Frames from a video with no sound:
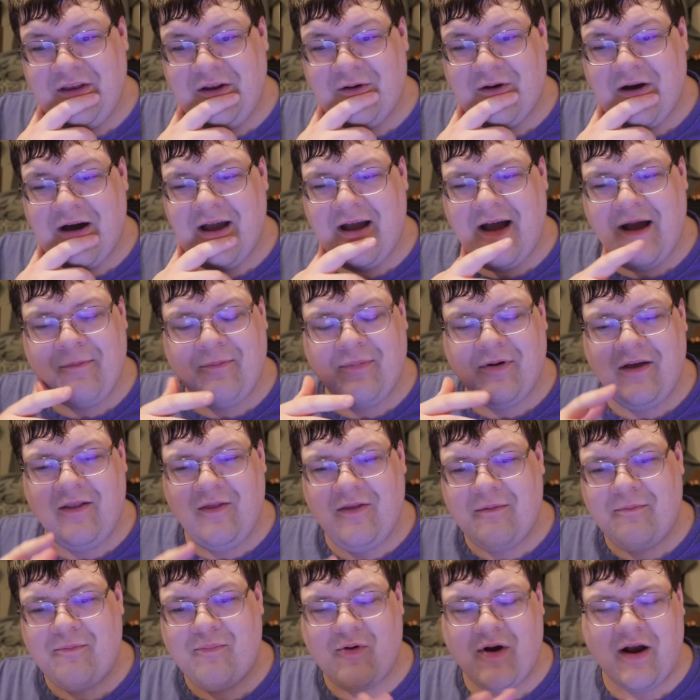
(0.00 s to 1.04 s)
you know, I, I,
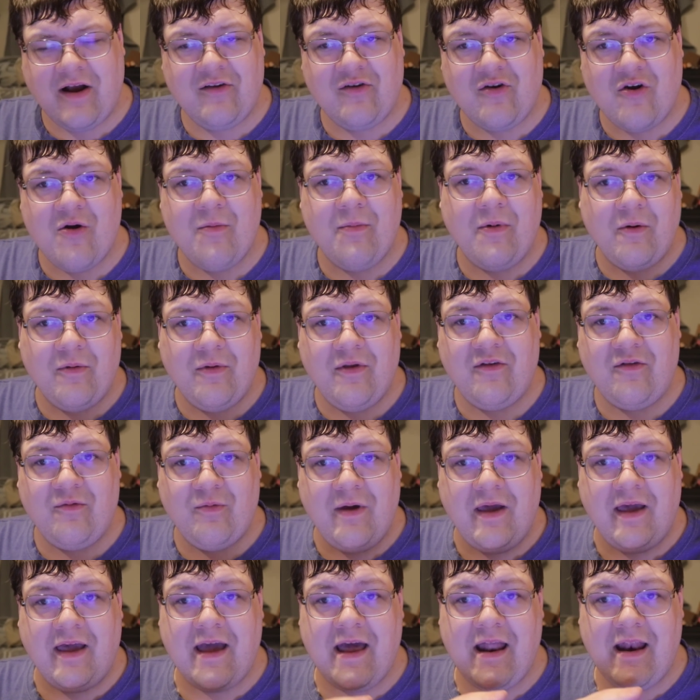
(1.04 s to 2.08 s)
played the Brick Turbo this
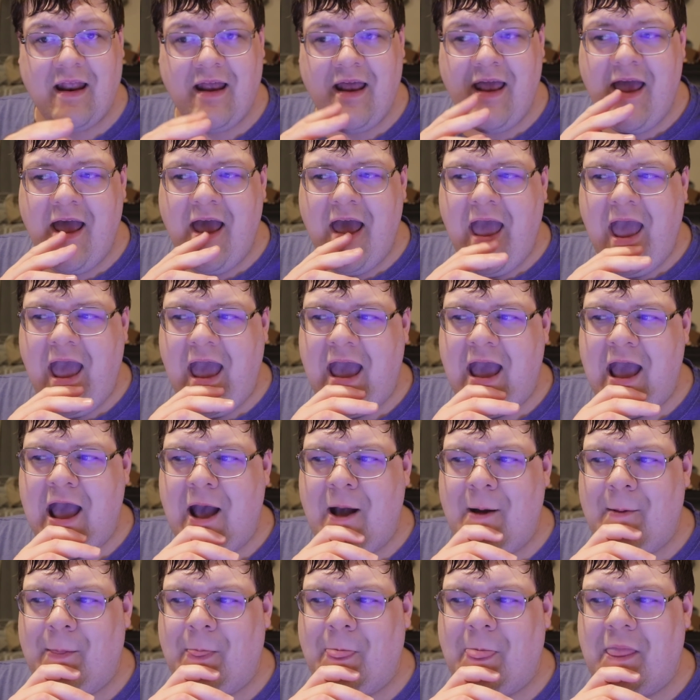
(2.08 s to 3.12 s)
weekend,
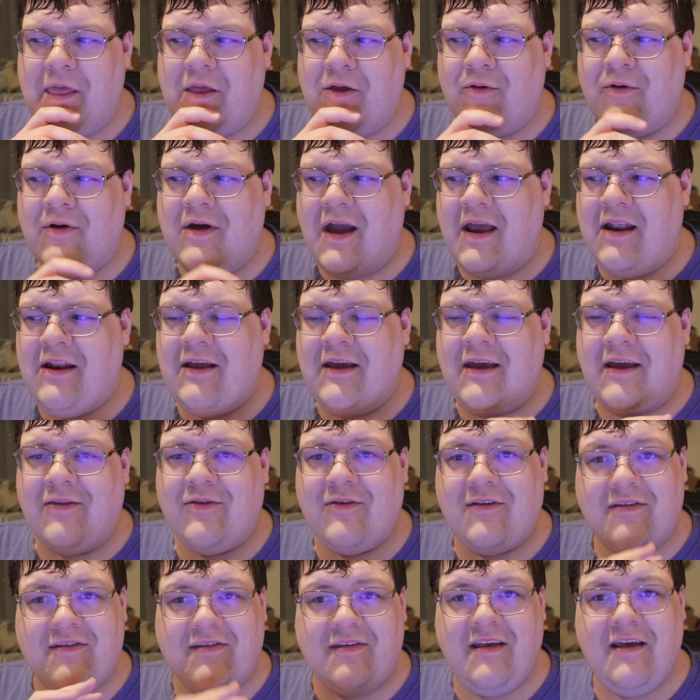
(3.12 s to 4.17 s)
and you'll kind of get
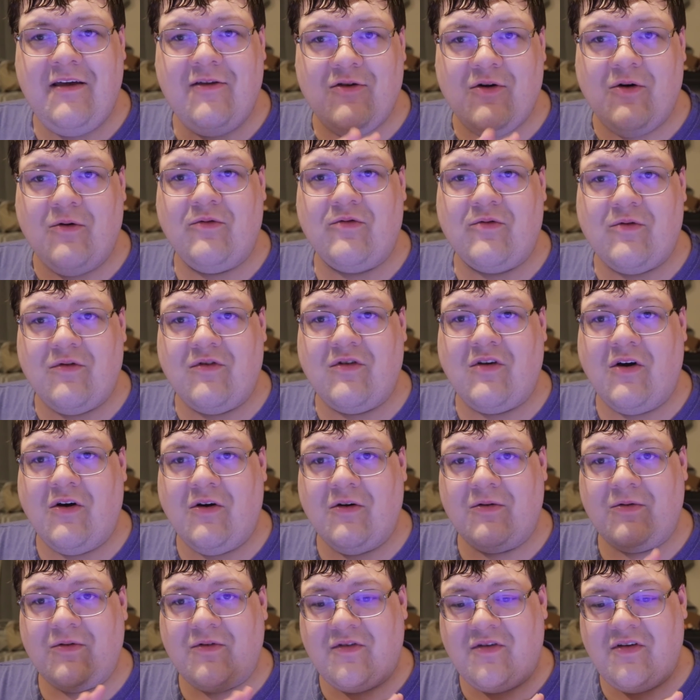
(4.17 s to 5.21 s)
to see those
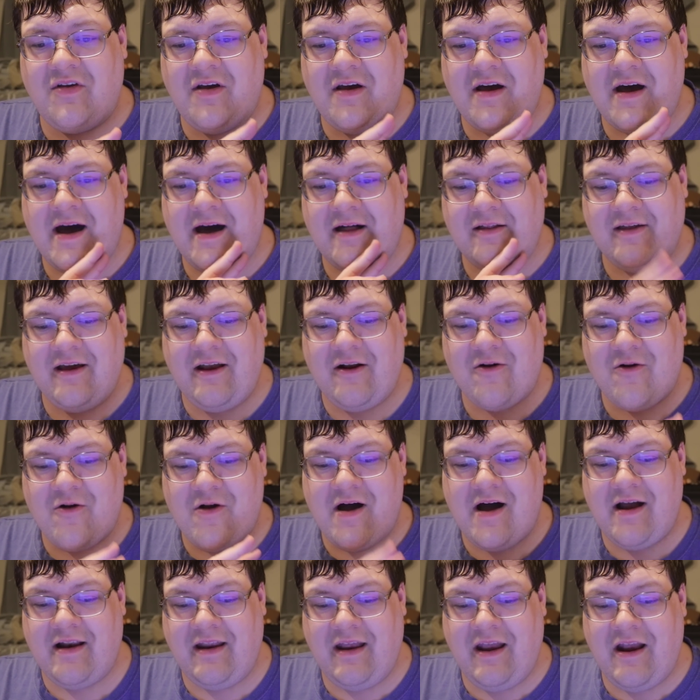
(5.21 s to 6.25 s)
results uh, later
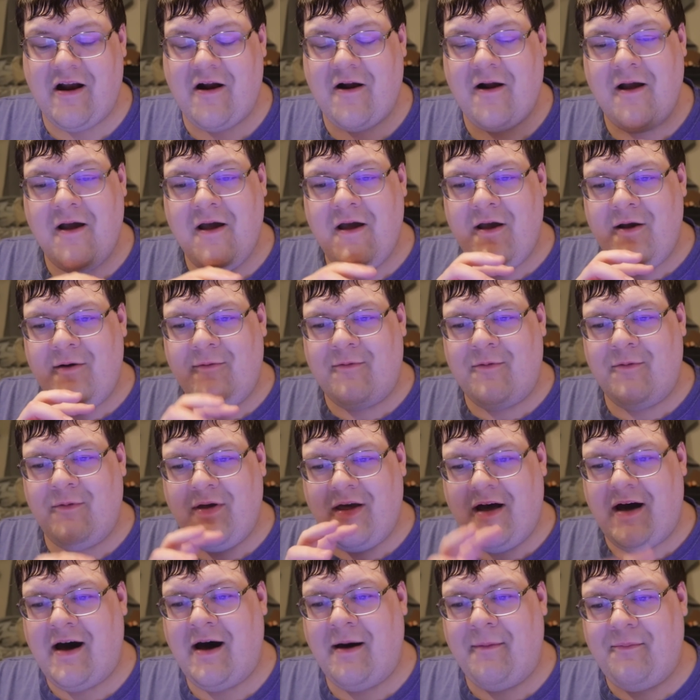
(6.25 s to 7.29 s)
on here when
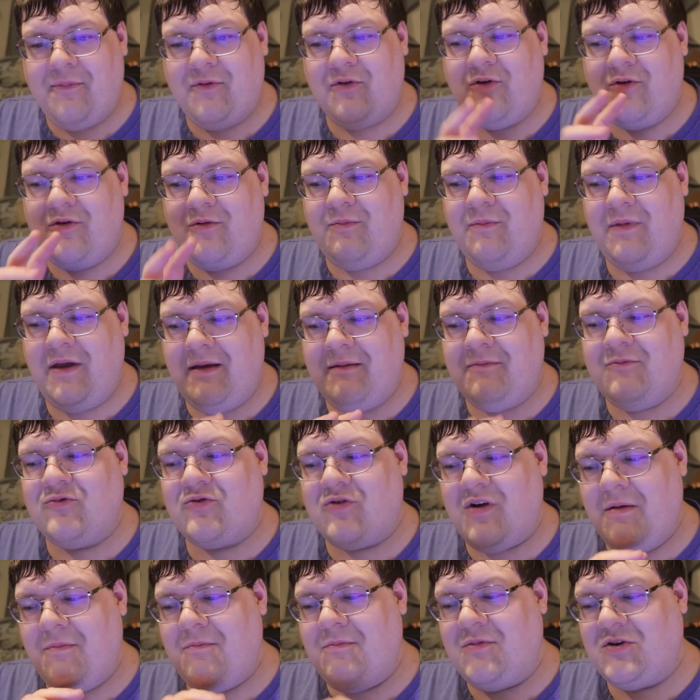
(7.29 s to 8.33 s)
we upload Meme
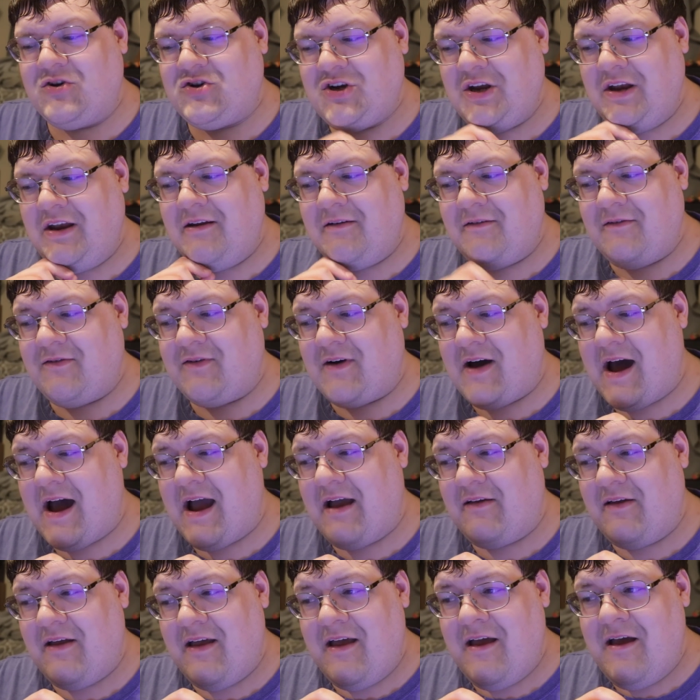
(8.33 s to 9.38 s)
Dream Machine
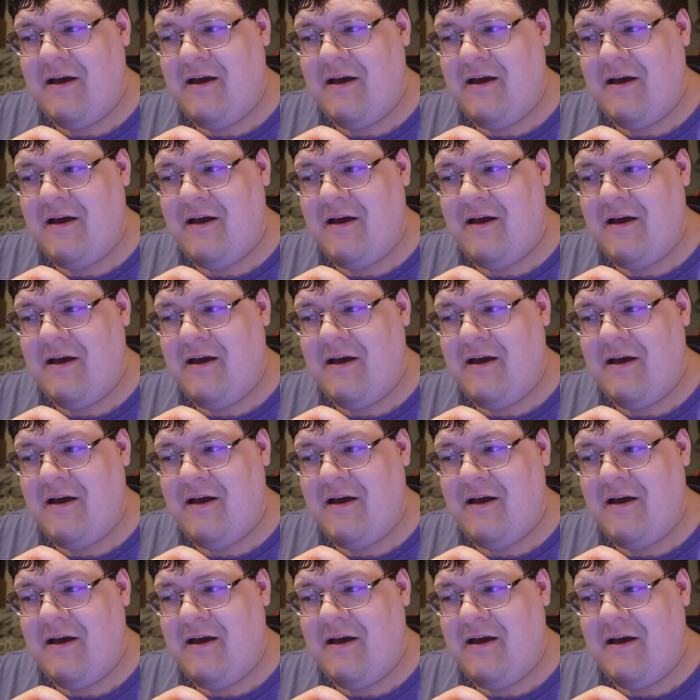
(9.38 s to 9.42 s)
5.